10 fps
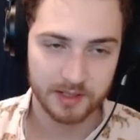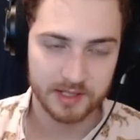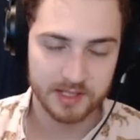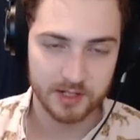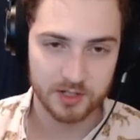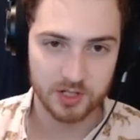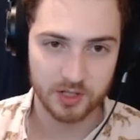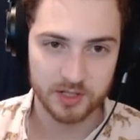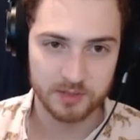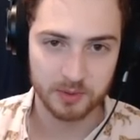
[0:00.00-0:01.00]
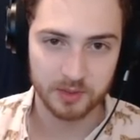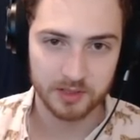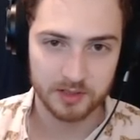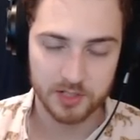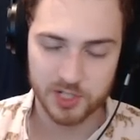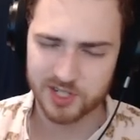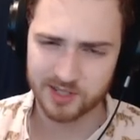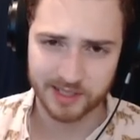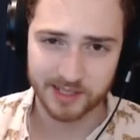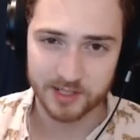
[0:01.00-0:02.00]
Is that your strongest board?
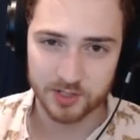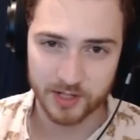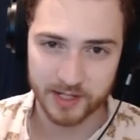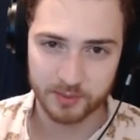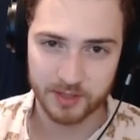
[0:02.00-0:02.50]
Surely it is, right?